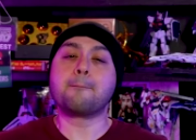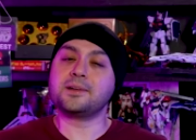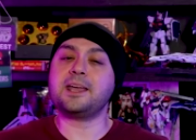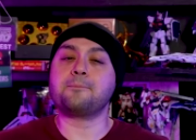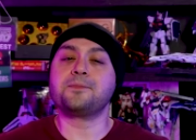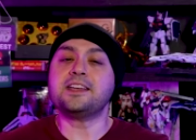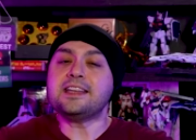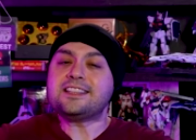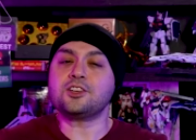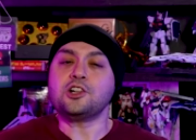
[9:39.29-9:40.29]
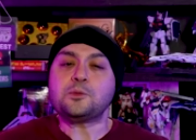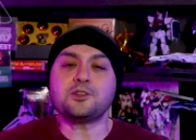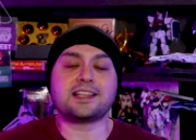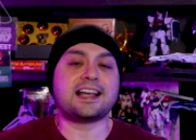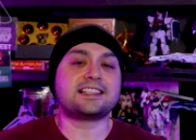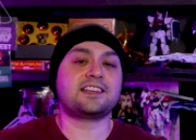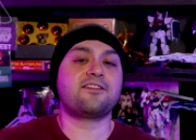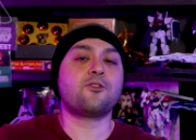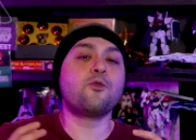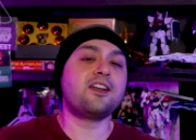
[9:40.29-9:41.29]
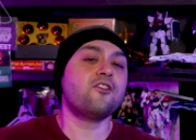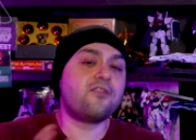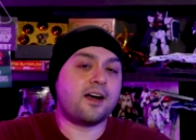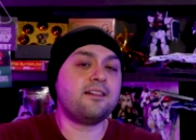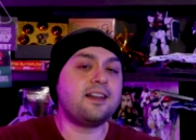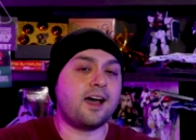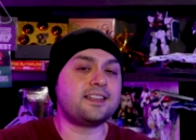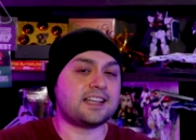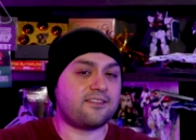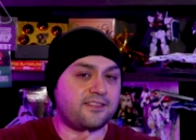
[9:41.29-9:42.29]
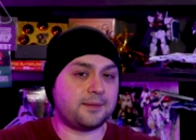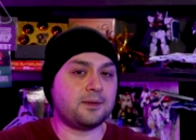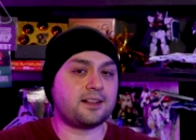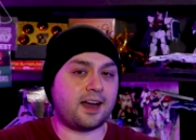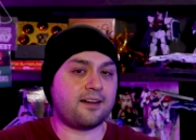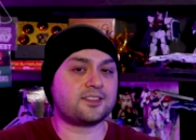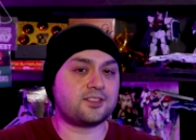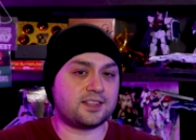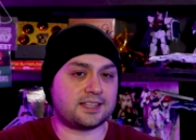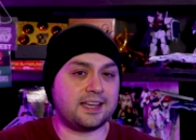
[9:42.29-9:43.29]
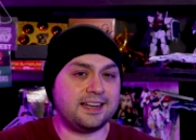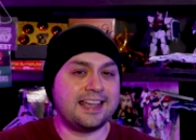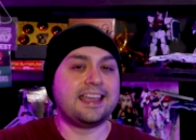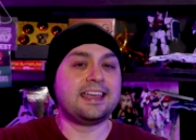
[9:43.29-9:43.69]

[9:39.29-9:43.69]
But yeah, it's almost as if when Ōbari lacked a female character design,